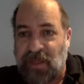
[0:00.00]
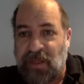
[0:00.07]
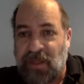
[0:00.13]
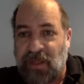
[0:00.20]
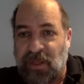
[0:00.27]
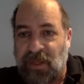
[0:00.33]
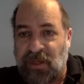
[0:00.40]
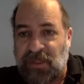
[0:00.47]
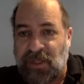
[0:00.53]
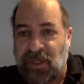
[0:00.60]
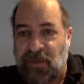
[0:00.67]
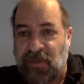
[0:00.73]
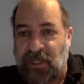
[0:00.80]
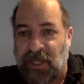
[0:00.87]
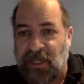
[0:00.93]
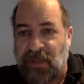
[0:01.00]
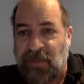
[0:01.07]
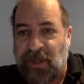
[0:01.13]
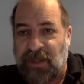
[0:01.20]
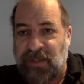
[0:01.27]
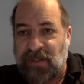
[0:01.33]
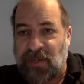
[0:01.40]
Here's a good one. Can the
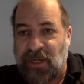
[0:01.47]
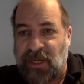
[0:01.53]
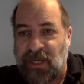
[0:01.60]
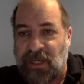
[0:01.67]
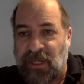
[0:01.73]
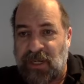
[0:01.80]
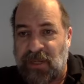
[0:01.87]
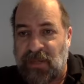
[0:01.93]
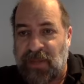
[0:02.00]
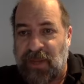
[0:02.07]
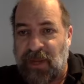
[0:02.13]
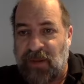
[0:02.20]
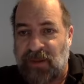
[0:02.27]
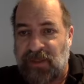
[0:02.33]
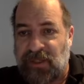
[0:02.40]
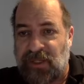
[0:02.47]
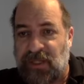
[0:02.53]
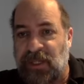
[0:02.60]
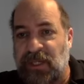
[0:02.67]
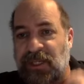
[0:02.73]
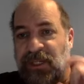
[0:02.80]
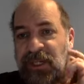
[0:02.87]
bot do a comparison?
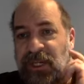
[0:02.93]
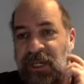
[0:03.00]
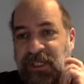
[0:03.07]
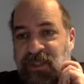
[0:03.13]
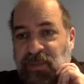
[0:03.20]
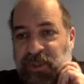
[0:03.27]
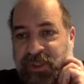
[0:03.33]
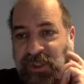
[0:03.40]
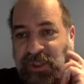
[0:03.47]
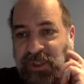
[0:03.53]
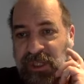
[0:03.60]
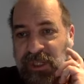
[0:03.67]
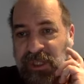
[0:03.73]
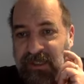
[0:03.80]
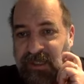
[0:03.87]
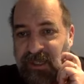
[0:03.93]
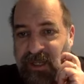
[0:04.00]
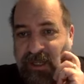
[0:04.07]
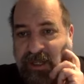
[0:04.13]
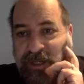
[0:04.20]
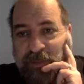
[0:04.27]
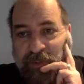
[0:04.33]
E.g., customer selects
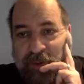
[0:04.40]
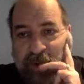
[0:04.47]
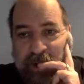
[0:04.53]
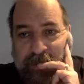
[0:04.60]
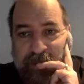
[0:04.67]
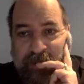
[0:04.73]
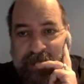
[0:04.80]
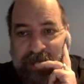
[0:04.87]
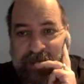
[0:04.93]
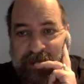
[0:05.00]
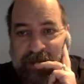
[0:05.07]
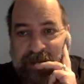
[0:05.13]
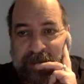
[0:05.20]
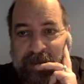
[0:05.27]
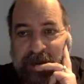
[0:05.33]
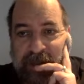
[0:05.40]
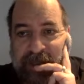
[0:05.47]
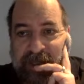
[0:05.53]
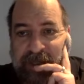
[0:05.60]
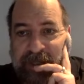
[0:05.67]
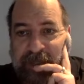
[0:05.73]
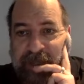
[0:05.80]
property, then the bot
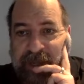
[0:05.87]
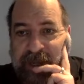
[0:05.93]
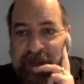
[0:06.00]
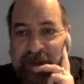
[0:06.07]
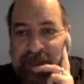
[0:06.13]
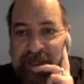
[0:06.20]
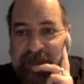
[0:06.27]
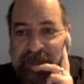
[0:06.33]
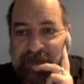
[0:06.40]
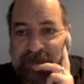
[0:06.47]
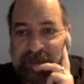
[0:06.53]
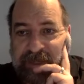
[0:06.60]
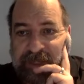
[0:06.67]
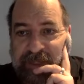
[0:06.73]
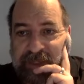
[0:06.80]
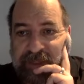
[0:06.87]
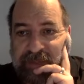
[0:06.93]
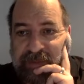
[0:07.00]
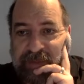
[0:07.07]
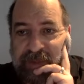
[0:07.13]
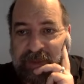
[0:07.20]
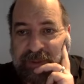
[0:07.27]
can compare and give the features
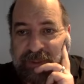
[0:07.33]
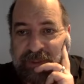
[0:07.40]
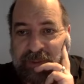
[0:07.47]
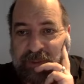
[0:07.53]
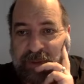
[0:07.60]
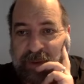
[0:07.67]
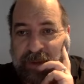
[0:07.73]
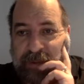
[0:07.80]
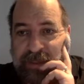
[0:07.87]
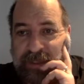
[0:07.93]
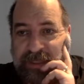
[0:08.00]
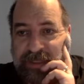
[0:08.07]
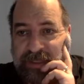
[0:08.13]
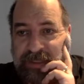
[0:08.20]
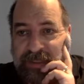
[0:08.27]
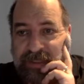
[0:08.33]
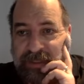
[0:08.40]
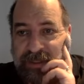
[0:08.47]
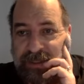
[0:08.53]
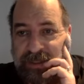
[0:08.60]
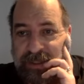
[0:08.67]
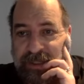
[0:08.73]
of those two properties.
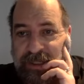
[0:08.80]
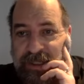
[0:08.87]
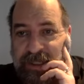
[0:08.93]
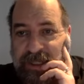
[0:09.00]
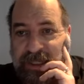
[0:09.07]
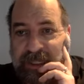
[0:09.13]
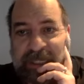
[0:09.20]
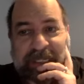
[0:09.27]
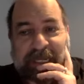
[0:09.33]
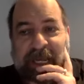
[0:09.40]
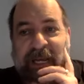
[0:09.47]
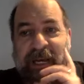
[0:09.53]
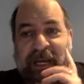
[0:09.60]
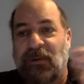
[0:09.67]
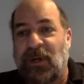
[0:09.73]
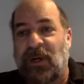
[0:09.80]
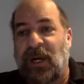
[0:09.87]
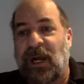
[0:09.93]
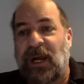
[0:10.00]
Yeah, well,